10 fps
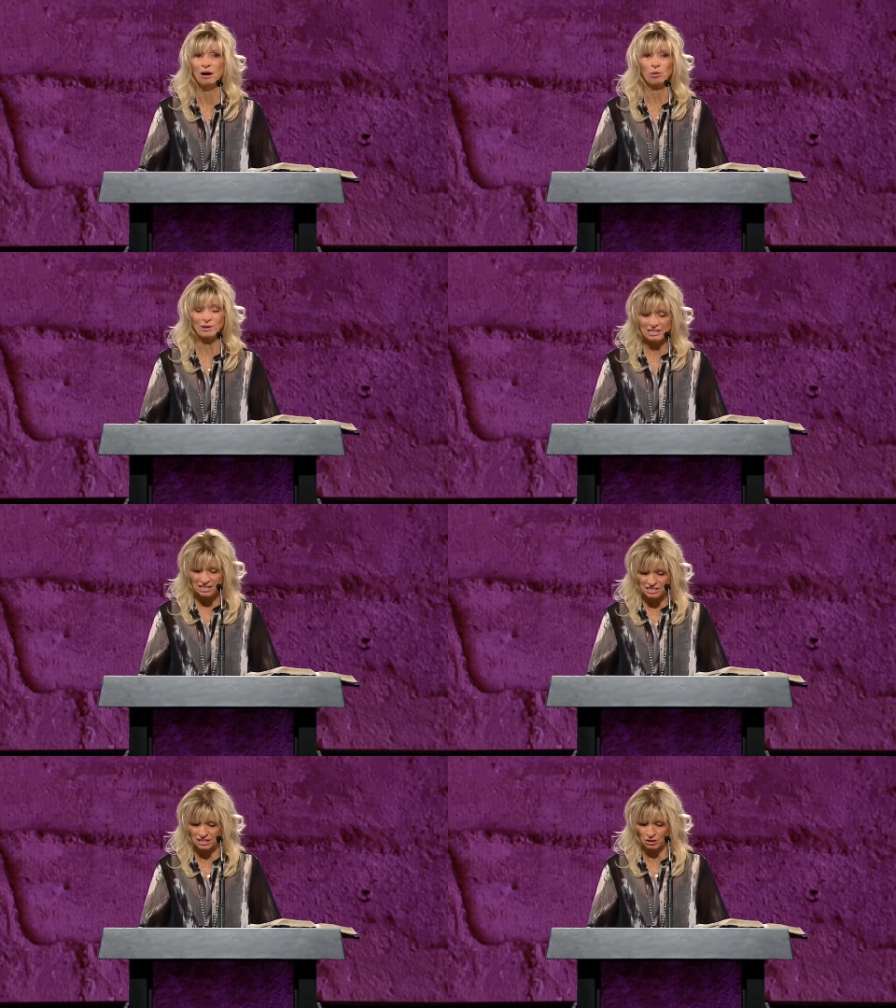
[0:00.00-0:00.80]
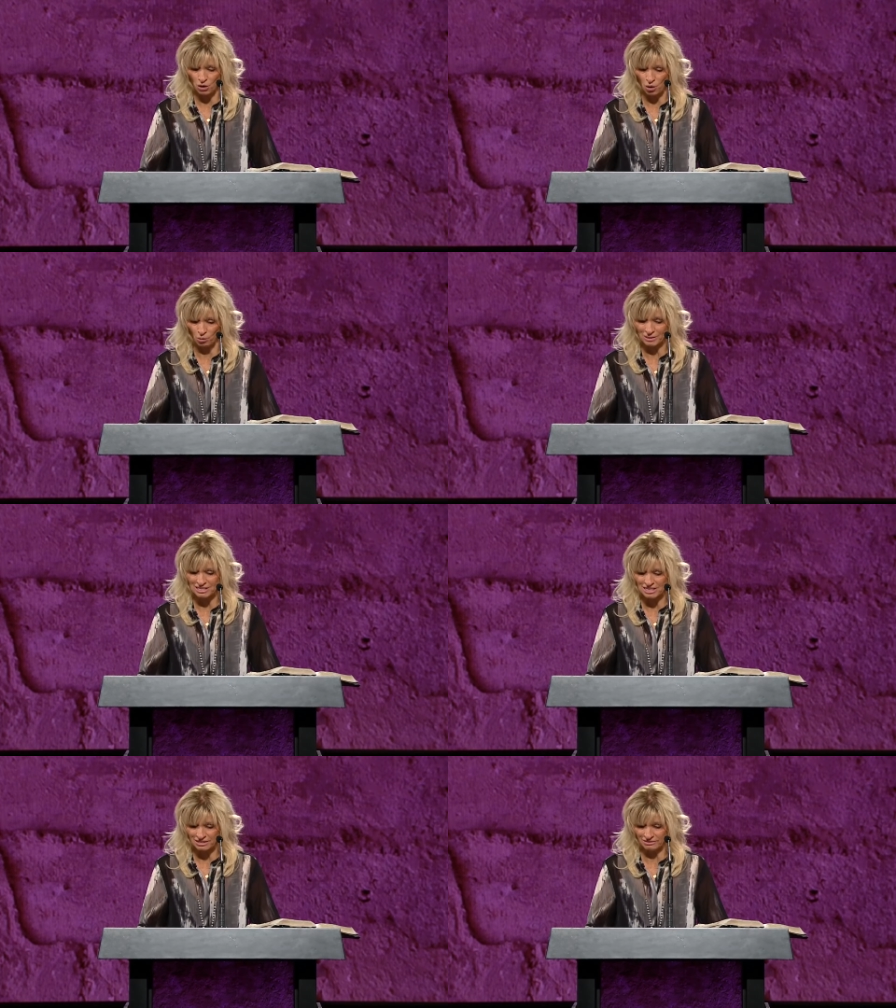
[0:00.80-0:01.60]
We need to go, we
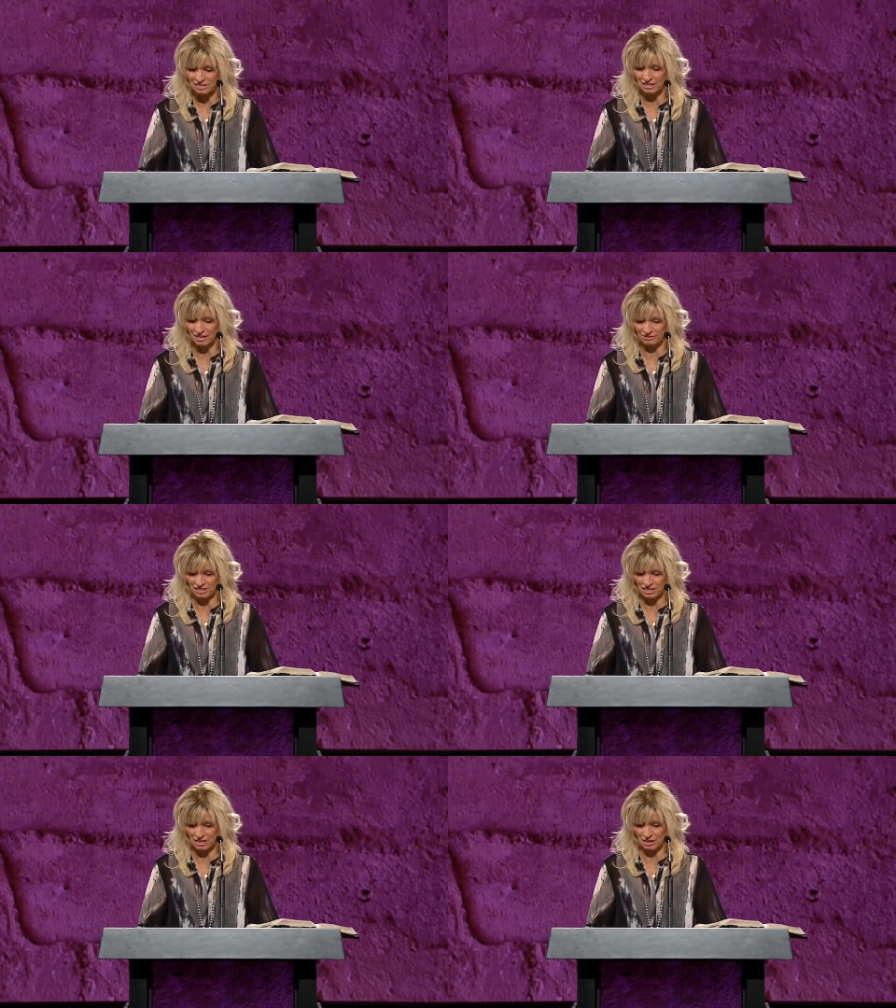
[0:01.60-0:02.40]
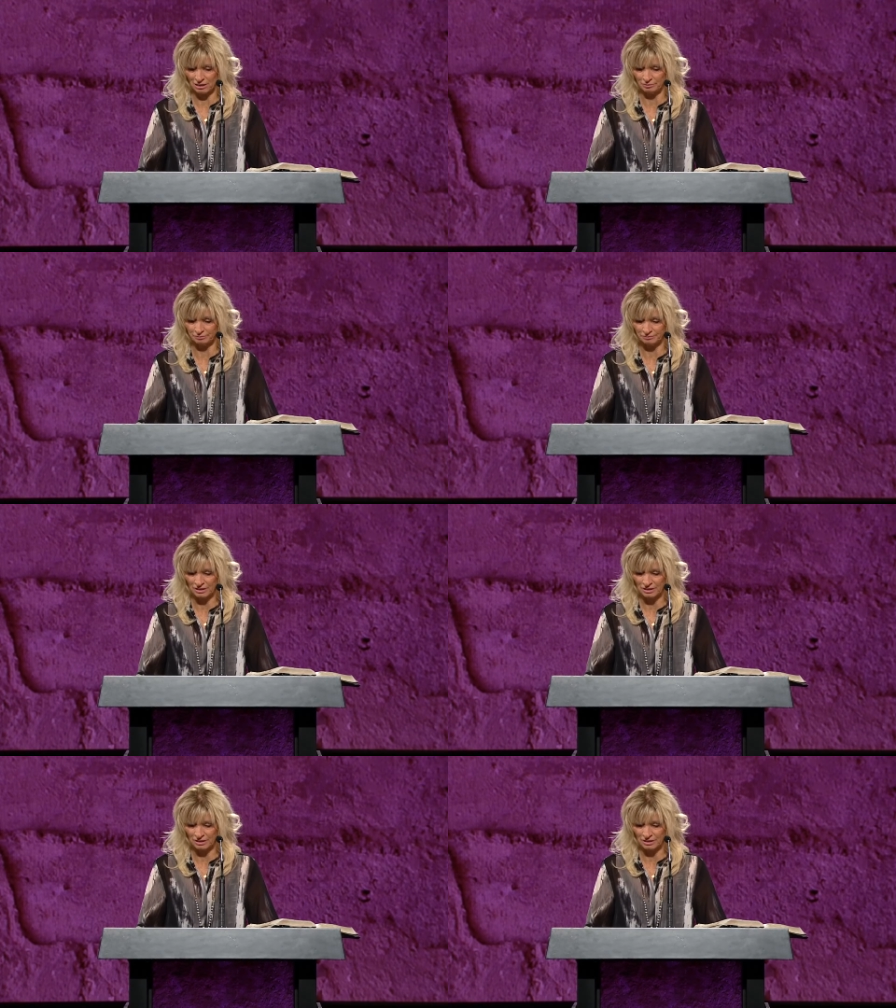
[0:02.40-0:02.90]
need to give it to him.